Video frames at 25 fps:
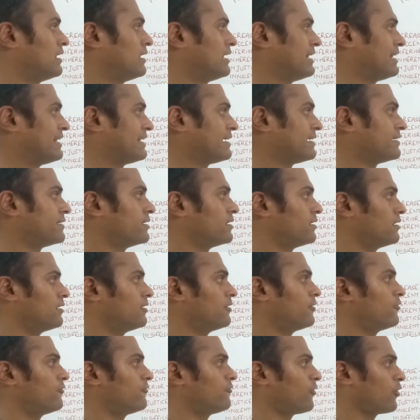
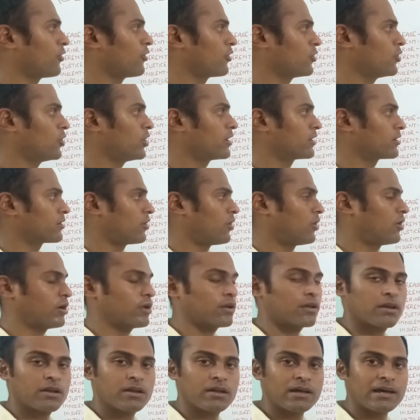Leader, follower
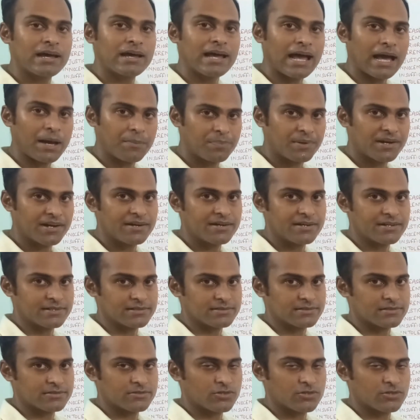or apprentice.